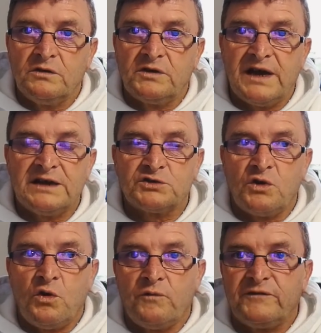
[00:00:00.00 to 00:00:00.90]
Okay, so
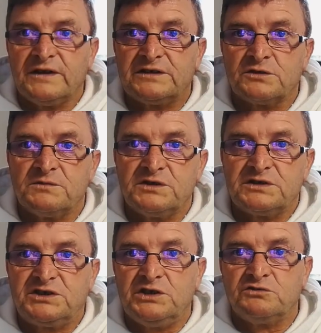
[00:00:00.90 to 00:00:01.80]
hopefully some of the
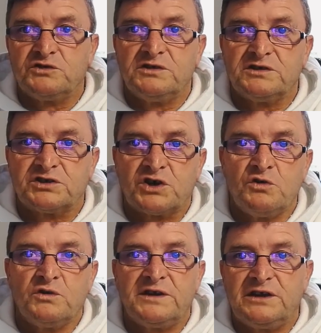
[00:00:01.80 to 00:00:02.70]
children at the
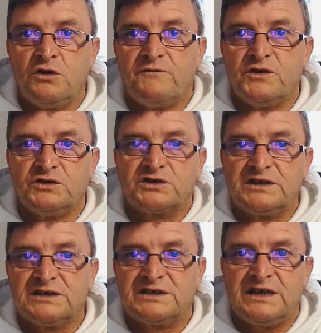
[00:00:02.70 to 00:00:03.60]
school that he governs
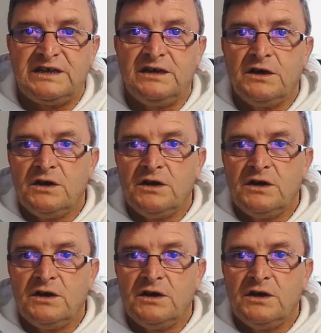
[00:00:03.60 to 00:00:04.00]
can see